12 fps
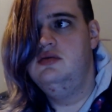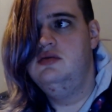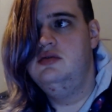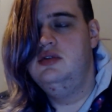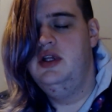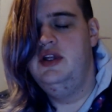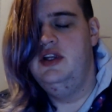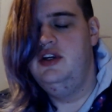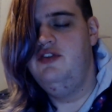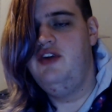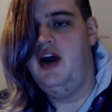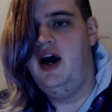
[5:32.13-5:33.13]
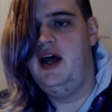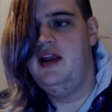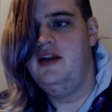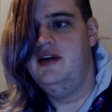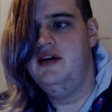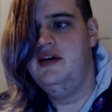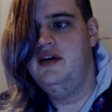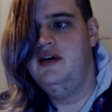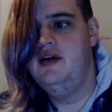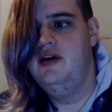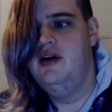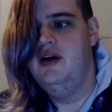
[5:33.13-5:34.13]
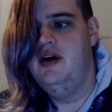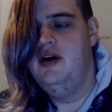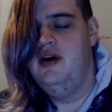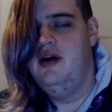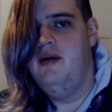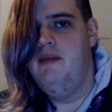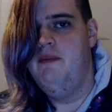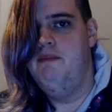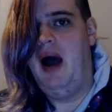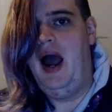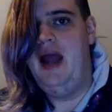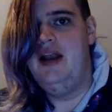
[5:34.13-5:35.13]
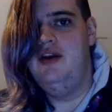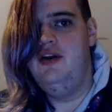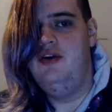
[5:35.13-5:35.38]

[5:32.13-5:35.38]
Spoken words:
and then you've got Biden,